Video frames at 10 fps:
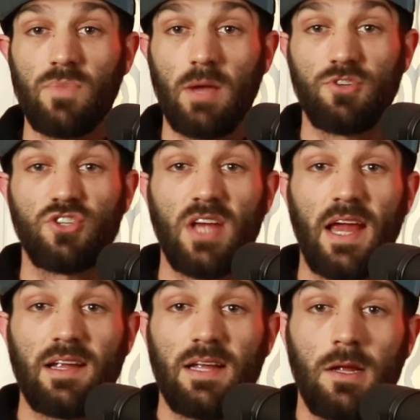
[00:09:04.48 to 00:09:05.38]
I'm just
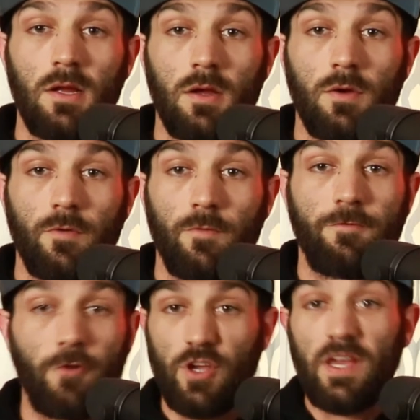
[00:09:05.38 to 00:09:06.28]
saying
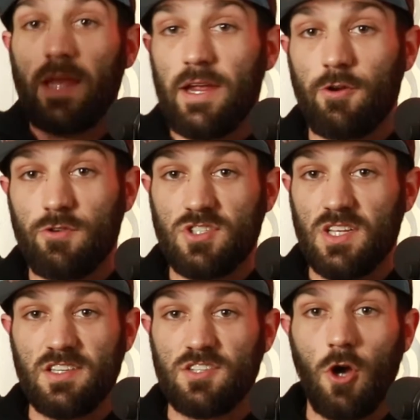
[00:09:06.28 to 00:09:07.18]
for years,
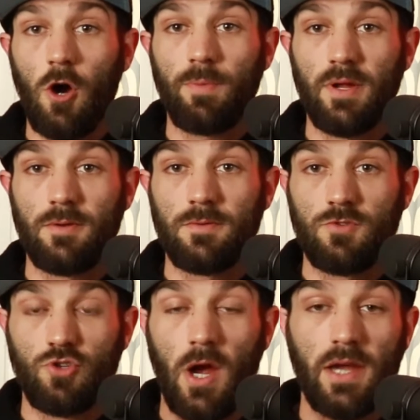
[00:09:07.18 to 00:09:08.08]
this has all been
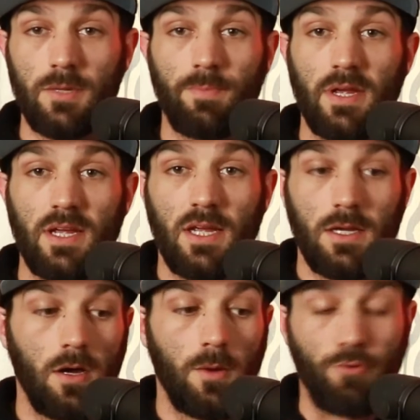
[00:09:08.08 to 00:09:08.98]
trying to be
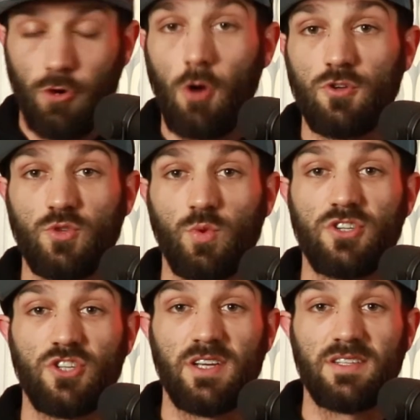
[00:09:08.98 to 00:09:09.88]
approached,
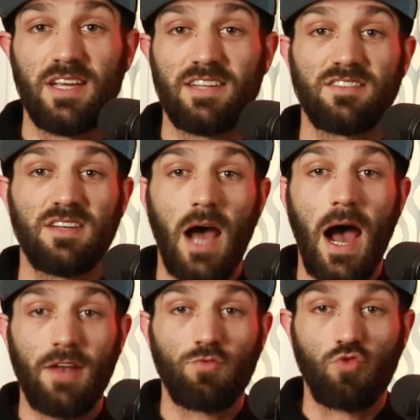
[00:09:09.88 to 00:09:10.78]
which is it's
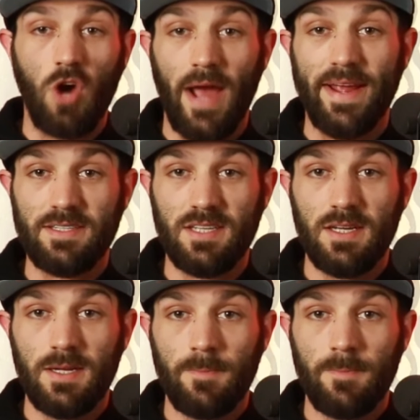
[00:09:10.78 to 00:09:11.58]
not right